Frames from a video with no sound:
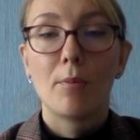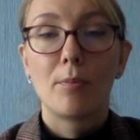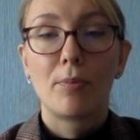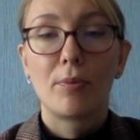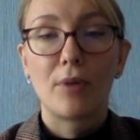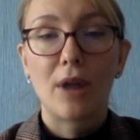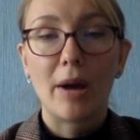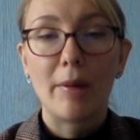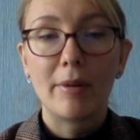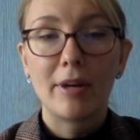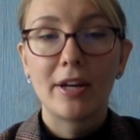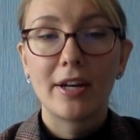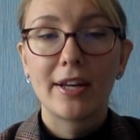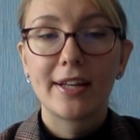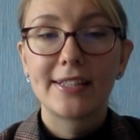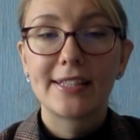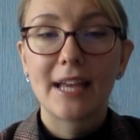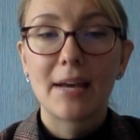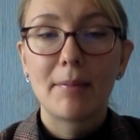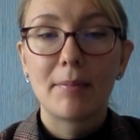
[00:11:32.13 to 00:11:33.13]
Prominent
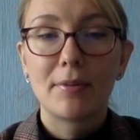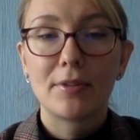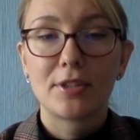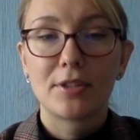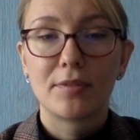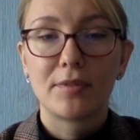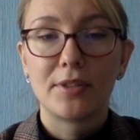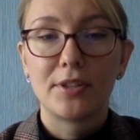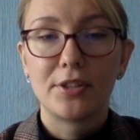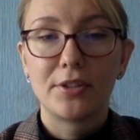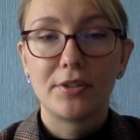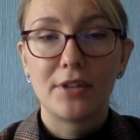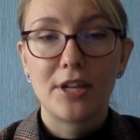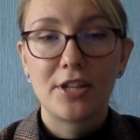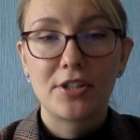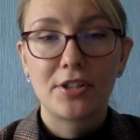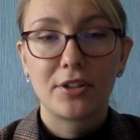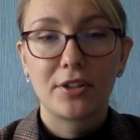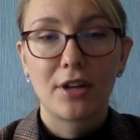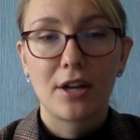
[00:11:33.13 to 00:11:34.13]
examples of
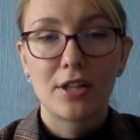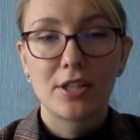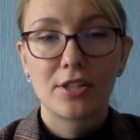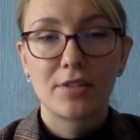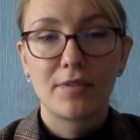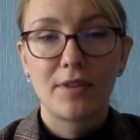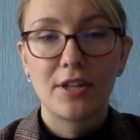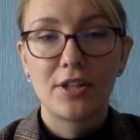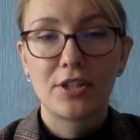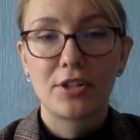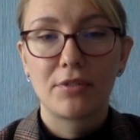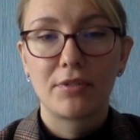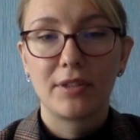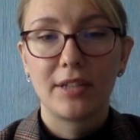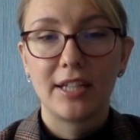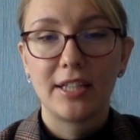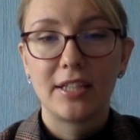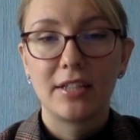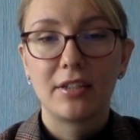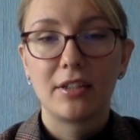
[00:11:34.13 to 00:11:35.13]
international
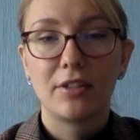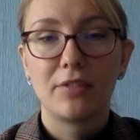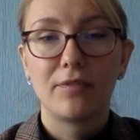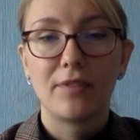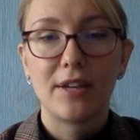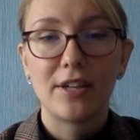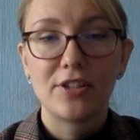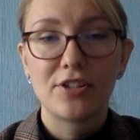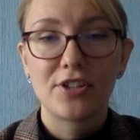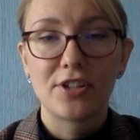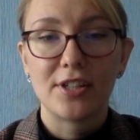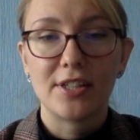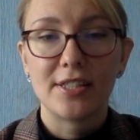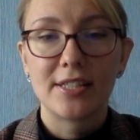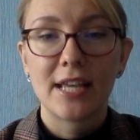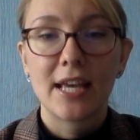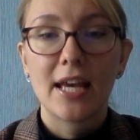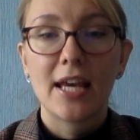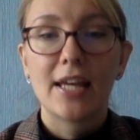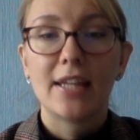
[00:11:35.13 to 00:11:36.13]
conservation-related conventions
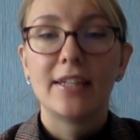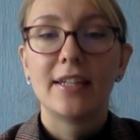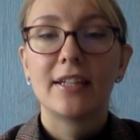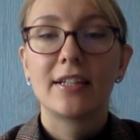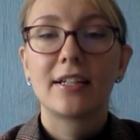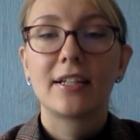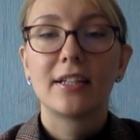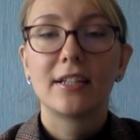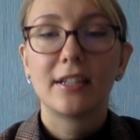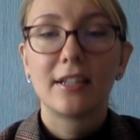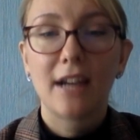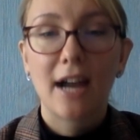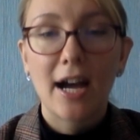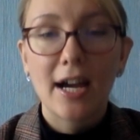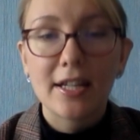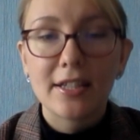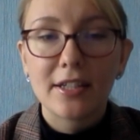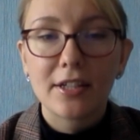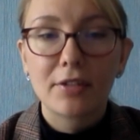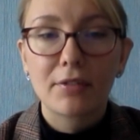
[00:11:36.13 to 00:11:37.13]
that can
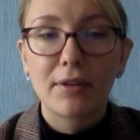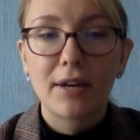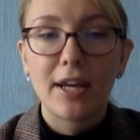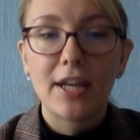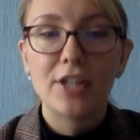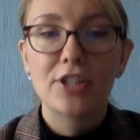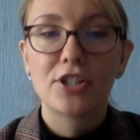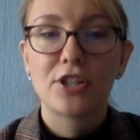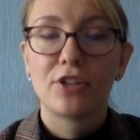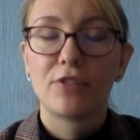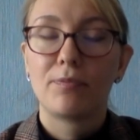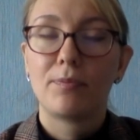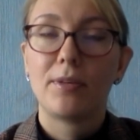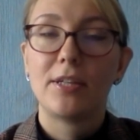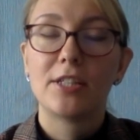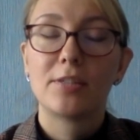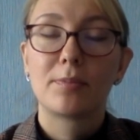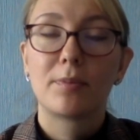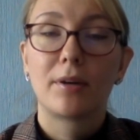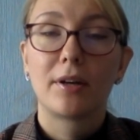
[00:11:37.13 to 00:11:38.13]
guide the creation of
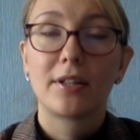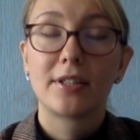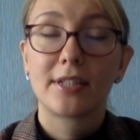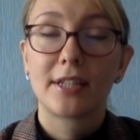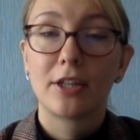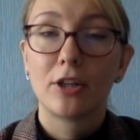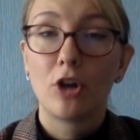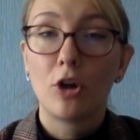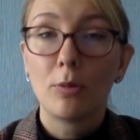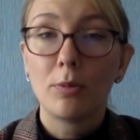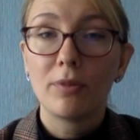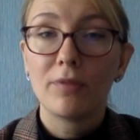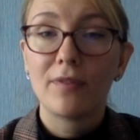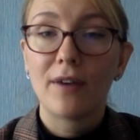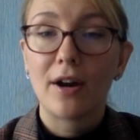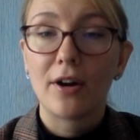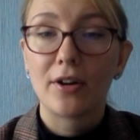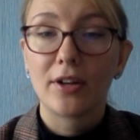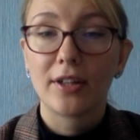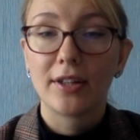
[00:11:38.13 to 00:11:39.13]
peace parks can all be
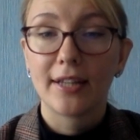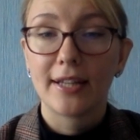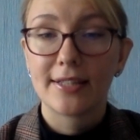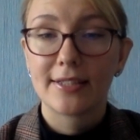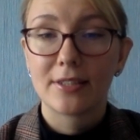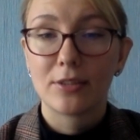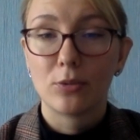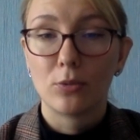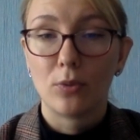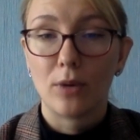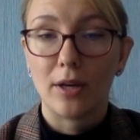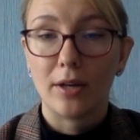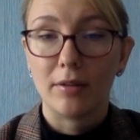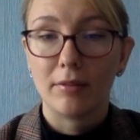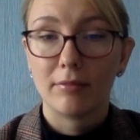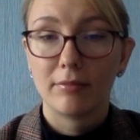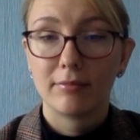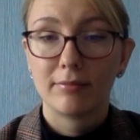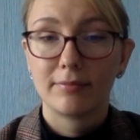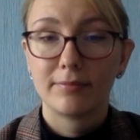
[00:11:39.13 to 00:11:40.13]
found in Lesson 1.
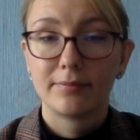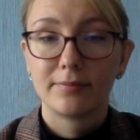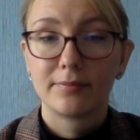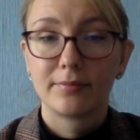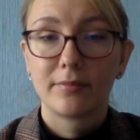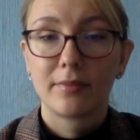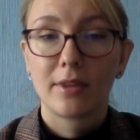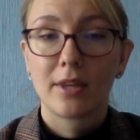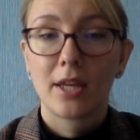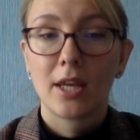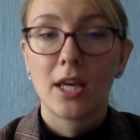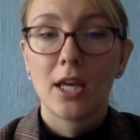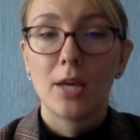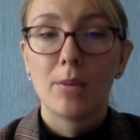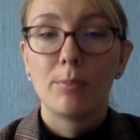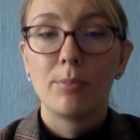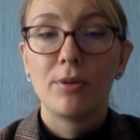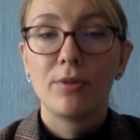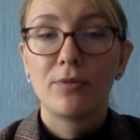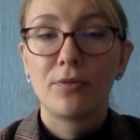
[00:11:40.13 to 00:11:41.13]

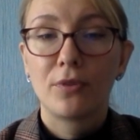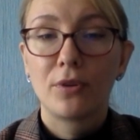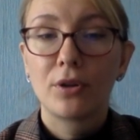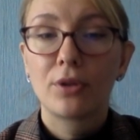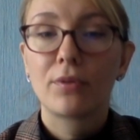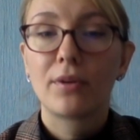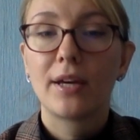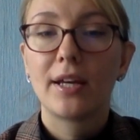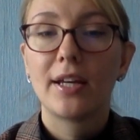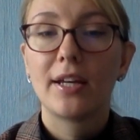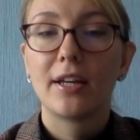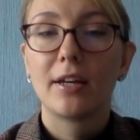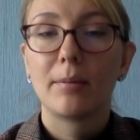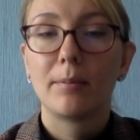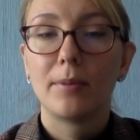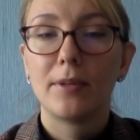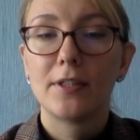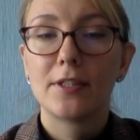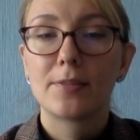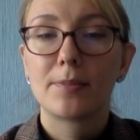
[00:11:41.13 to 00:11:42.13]
Before creating a
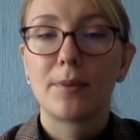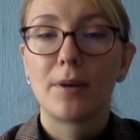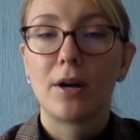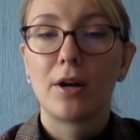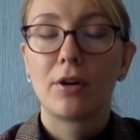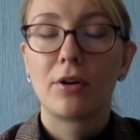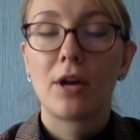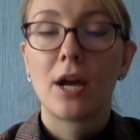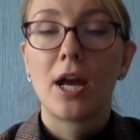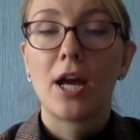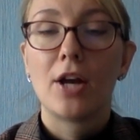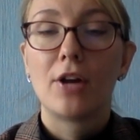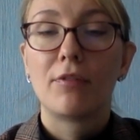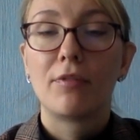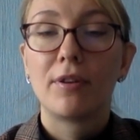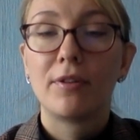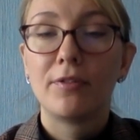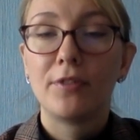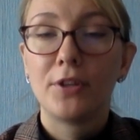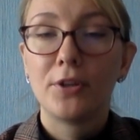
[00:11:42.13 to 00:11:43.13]
peace park,
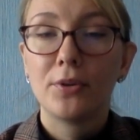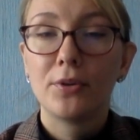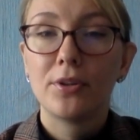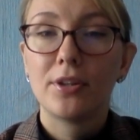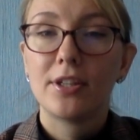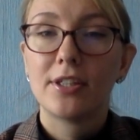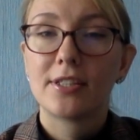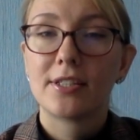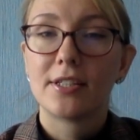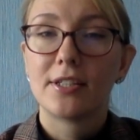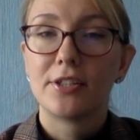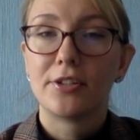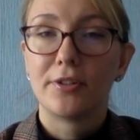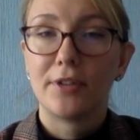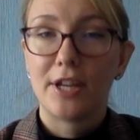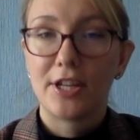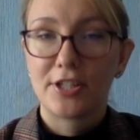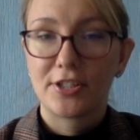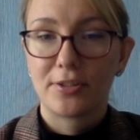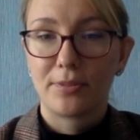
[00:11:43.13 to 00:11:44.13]
review this
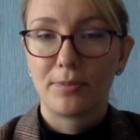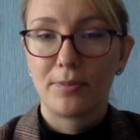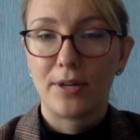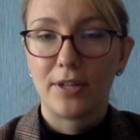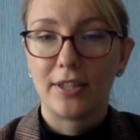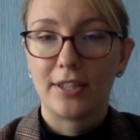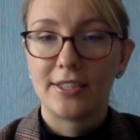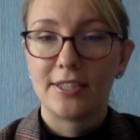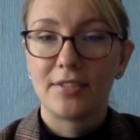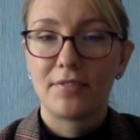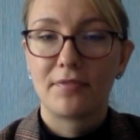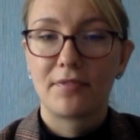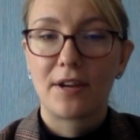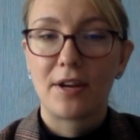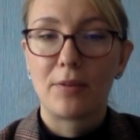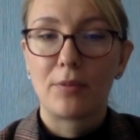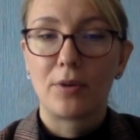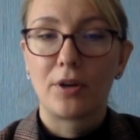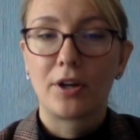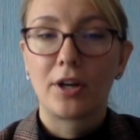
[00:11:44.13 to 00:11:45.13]
international policy
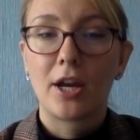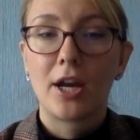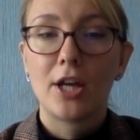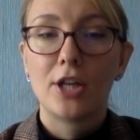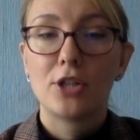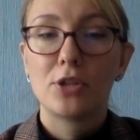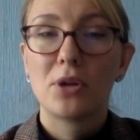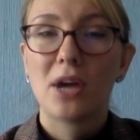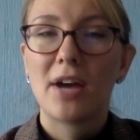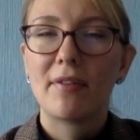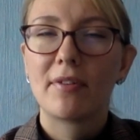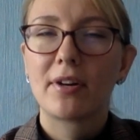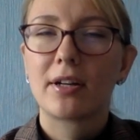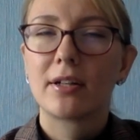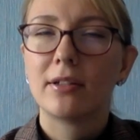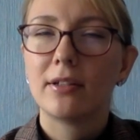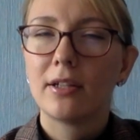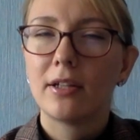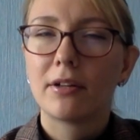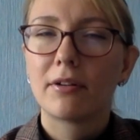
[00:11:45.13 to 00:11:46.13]
framework to have a
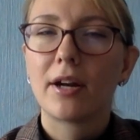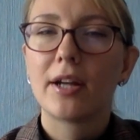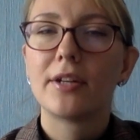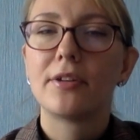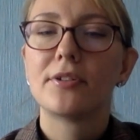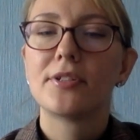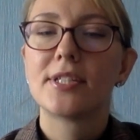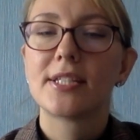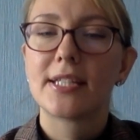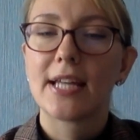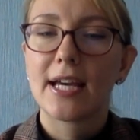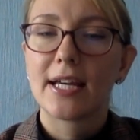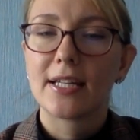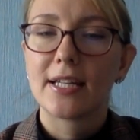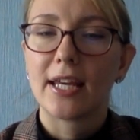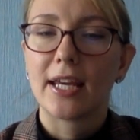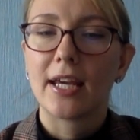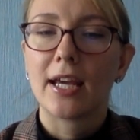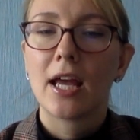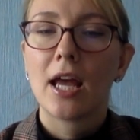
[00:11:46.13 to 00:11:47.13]
clear
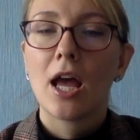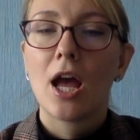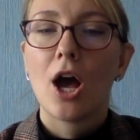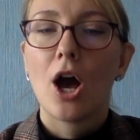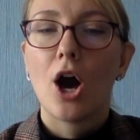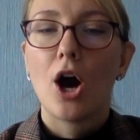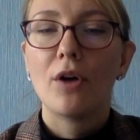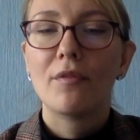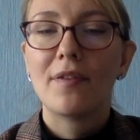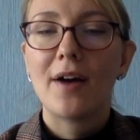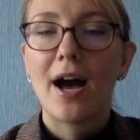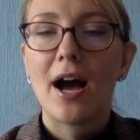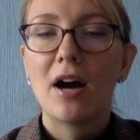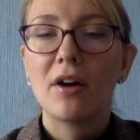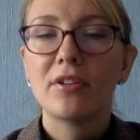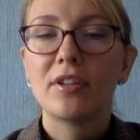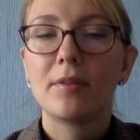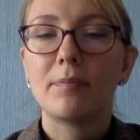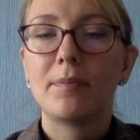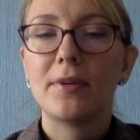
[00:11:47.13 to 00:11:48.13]
understanding of
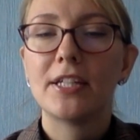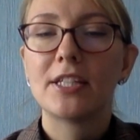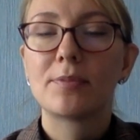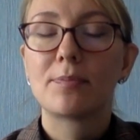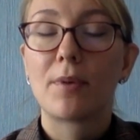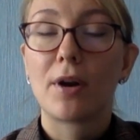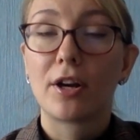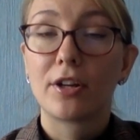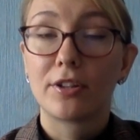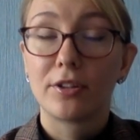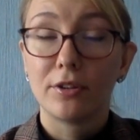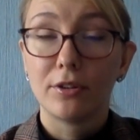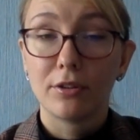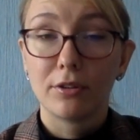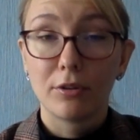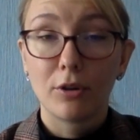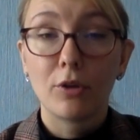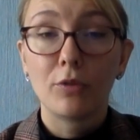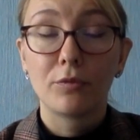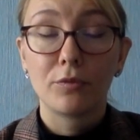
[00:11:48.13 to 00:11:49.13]
how the peace park
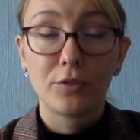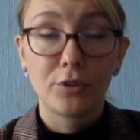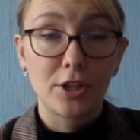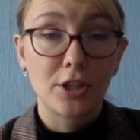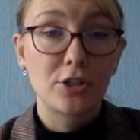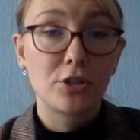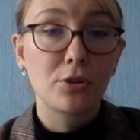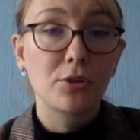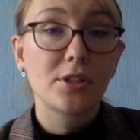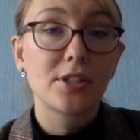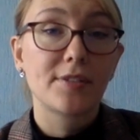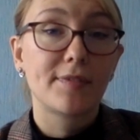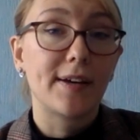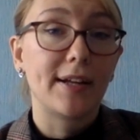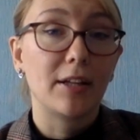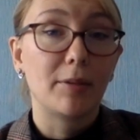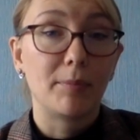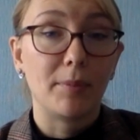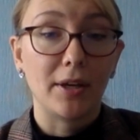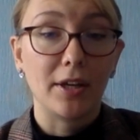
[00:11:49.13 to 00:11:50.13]
that you're
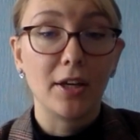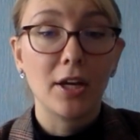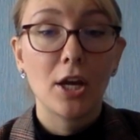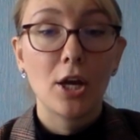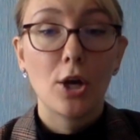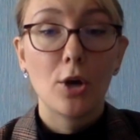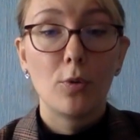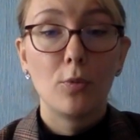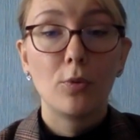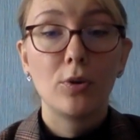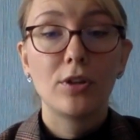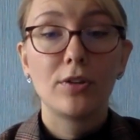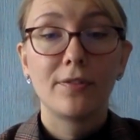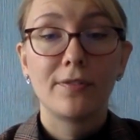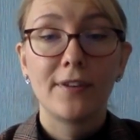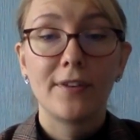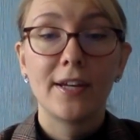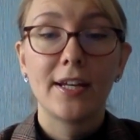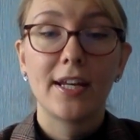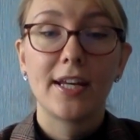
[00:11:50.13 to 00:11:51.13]
developing would
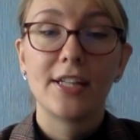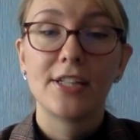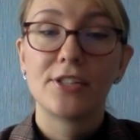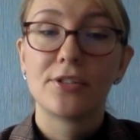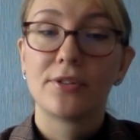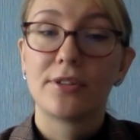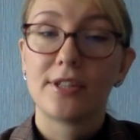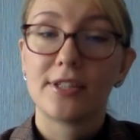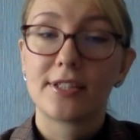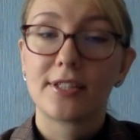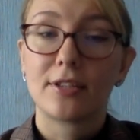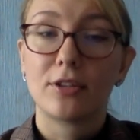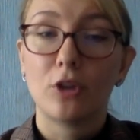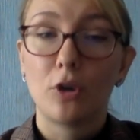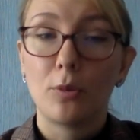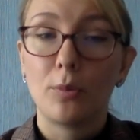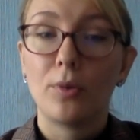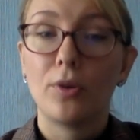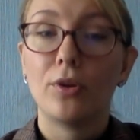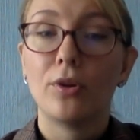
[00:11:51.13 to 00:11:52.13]
fit into this
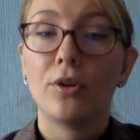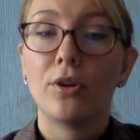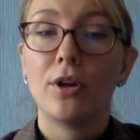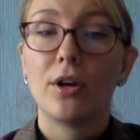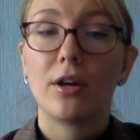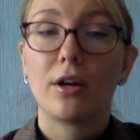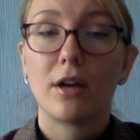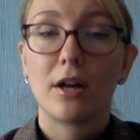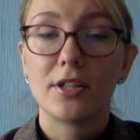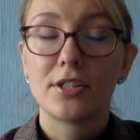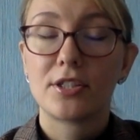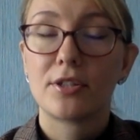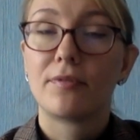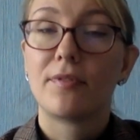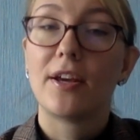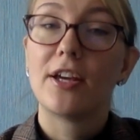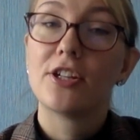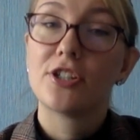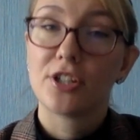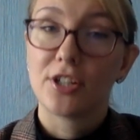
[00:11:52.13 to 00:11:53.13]
global
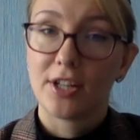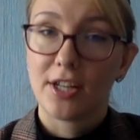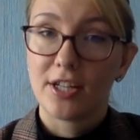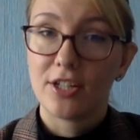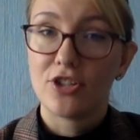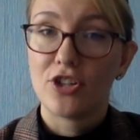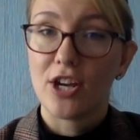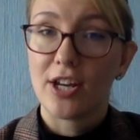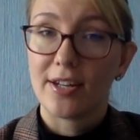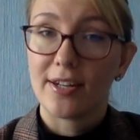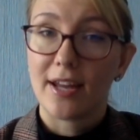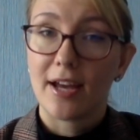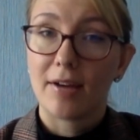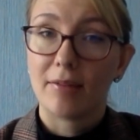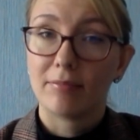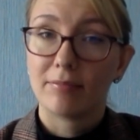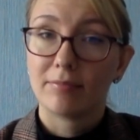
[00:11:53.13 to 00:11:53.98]
conservation agenda.